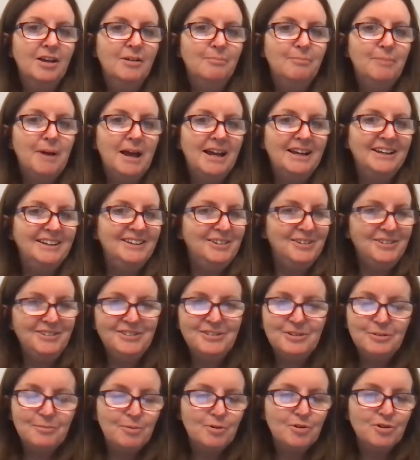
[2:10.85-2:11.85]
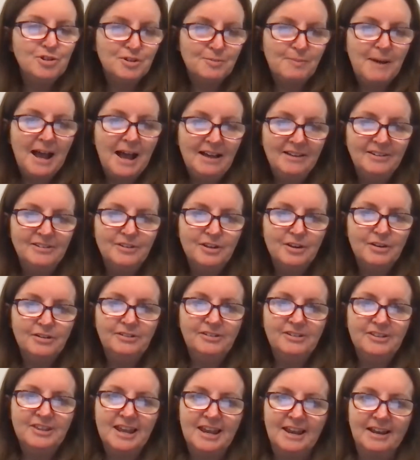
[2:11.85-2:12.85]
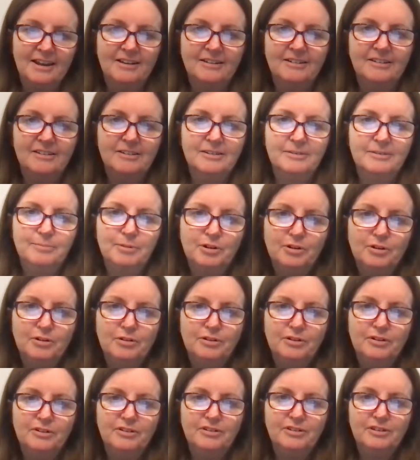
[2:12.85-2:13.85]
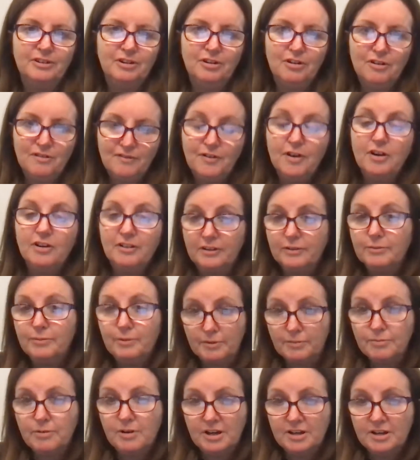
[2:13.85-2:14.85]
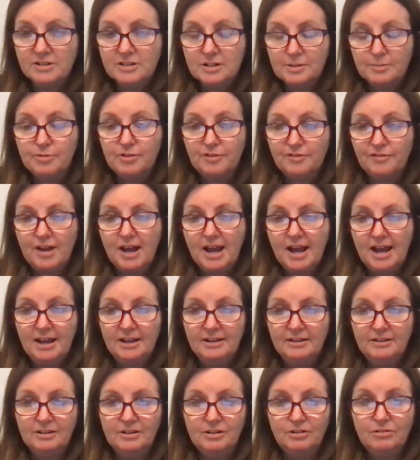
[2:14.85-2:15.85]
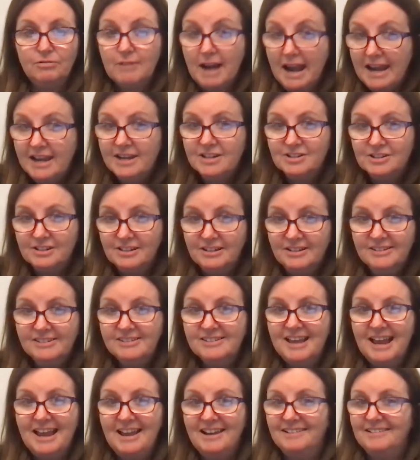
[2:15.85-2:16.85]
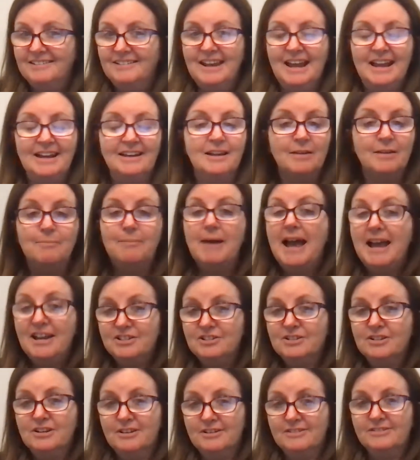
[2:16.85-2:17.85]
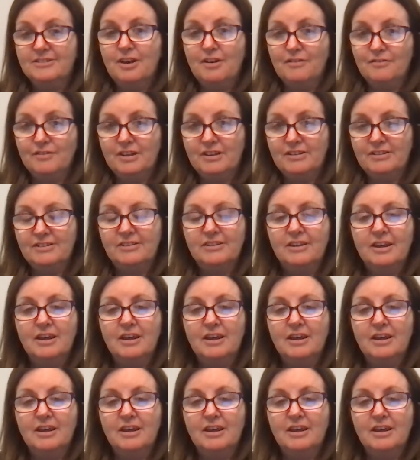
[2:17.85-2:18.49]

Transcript: but you still push past those things because your focus was wanting to provide courageous and compassionate service